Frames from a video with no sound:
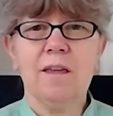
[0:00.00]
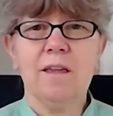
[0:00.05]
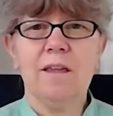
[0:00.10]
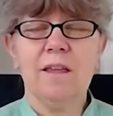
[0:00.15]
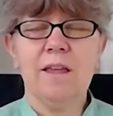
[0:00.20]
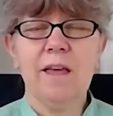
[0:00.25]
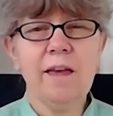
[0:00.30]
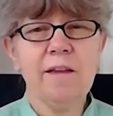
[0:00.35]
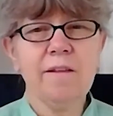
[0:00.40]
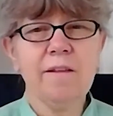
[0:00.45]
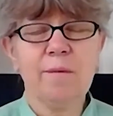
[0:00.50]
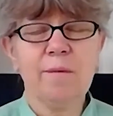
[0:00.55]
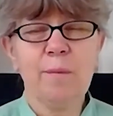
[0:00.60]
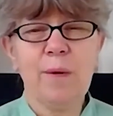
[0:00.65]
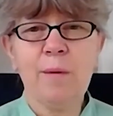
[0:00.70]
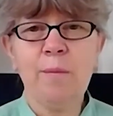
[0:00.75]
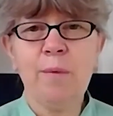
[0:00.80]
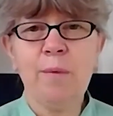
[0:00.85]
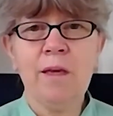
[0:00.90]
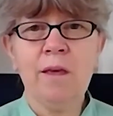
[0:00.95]
Yes,
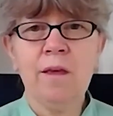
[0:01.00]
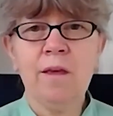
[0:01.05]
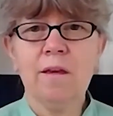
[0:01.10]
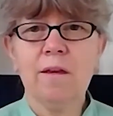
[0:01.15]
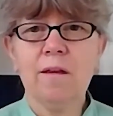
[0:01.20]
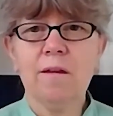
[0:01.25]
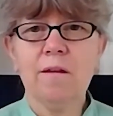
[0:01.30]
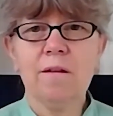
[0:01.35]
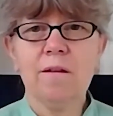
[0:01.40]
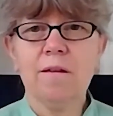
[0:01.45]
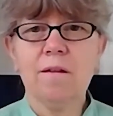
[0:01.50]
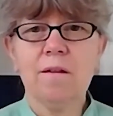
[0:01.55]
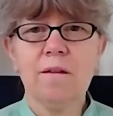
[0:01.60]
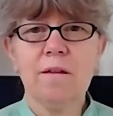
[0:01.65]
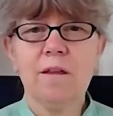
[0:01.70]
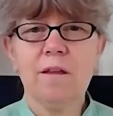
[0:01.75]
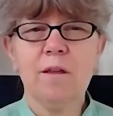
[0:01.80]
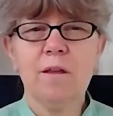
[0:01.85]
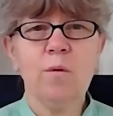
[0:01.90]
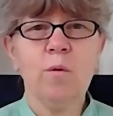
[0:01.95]
maybe
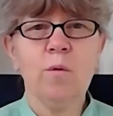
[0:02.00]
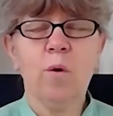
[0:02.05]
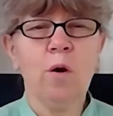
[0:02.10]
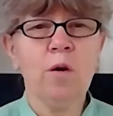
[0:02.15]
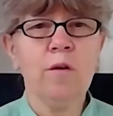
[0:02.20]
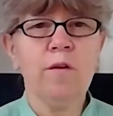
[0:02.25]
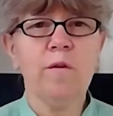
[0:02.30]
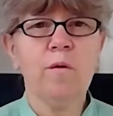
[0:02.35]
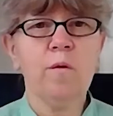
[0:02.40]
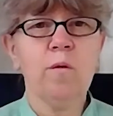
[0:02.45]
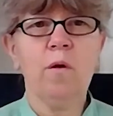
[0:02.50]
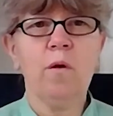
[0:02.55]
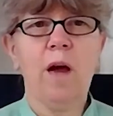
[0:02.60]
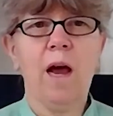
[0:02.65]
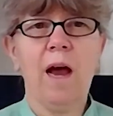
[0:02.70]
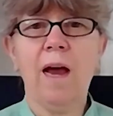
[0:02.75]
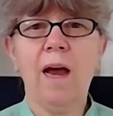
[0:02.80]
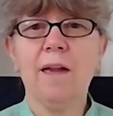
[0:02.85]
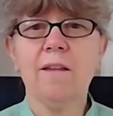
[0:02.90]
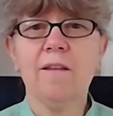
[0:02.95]
you also
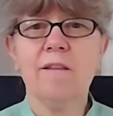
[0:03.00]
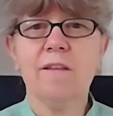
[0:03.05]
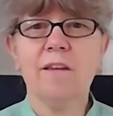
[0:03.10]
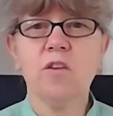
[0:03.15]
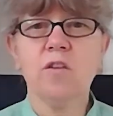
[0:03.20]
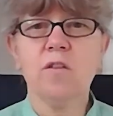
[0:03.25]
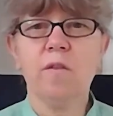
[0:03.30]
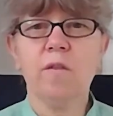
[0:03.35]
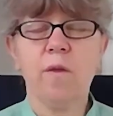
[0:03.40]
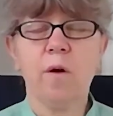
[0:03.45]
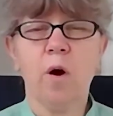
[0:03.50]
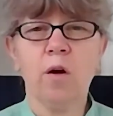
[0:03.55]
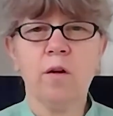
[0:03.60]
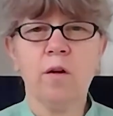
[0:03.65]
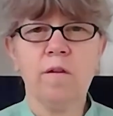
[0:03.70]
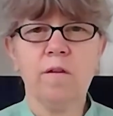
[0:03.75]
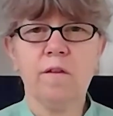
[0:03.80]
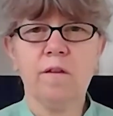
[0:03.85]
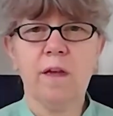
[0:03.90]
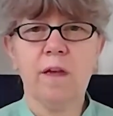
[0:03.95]
had such
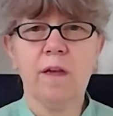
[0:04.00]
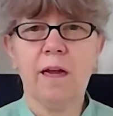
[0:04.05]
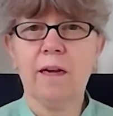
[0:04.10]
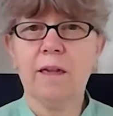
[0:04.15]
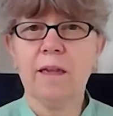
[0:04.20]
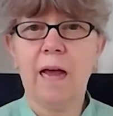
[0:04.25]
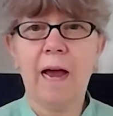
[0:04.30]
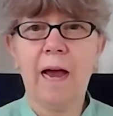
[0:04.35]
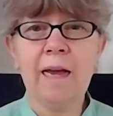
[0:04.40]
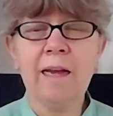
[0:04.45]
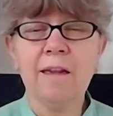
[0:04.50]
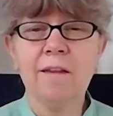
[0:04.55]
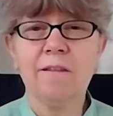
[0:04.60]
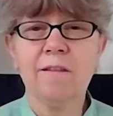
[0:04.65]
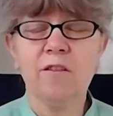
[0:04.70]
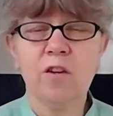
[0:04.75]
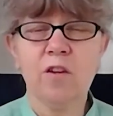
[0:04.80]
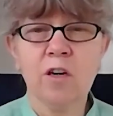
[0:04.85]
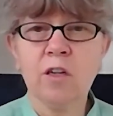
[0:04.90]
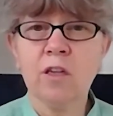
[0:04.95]
thoughts, and I
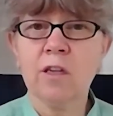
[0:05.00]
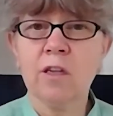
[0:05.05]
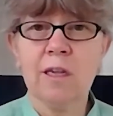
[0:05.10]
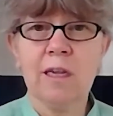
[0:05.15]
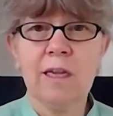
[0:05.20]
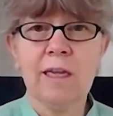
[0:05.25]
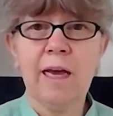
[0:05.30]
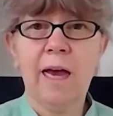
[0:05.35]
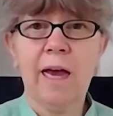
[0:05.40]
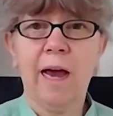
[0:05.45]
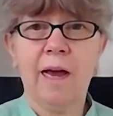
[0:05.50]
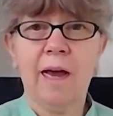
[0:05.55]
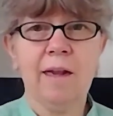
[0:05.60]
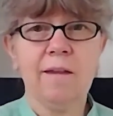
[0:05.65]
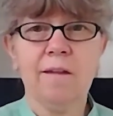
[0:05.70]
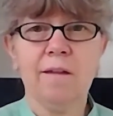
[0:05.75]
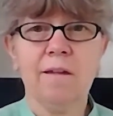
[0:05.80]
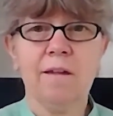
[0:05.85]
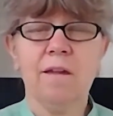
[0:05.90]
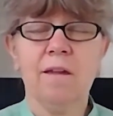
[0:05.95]
certainly
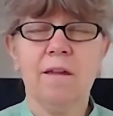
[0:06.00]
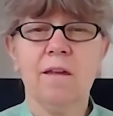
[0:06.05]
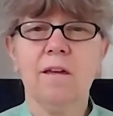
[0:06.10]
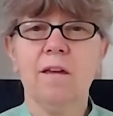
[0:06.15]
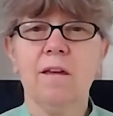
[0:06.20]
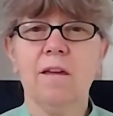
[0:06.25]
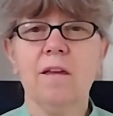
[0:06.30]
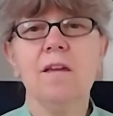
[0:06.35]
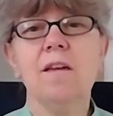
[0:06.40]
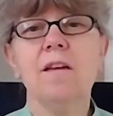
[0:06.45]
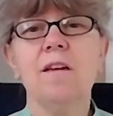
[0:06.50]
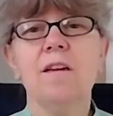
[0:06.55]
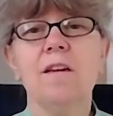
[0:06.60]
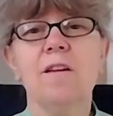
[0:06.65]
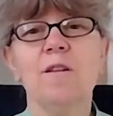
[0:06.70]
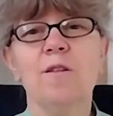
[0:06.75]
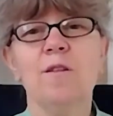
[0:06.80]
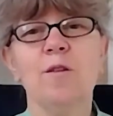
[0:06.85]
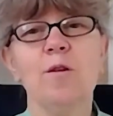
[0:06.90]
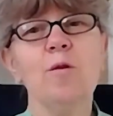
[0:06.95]
had
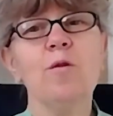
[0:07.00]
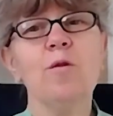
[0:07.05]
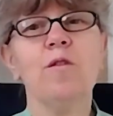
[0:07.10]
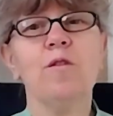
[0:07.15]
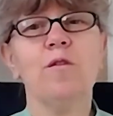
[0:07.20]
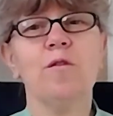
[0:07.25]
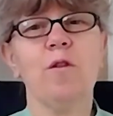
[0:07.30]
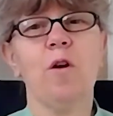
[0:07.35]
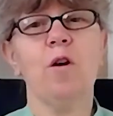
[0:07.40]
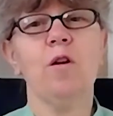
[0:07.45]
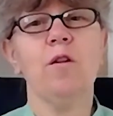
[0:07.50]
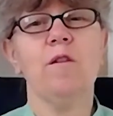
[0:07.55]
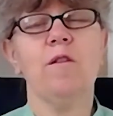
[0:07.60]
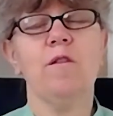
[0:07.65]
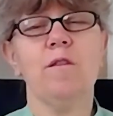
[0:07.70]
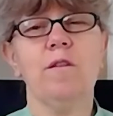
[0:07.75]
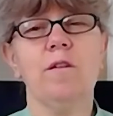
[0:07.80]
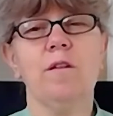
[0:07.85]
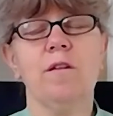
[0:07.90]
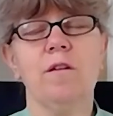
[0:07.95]
those
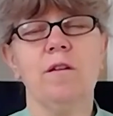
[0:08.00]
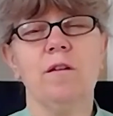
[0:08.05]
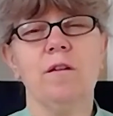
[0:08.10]
thoughts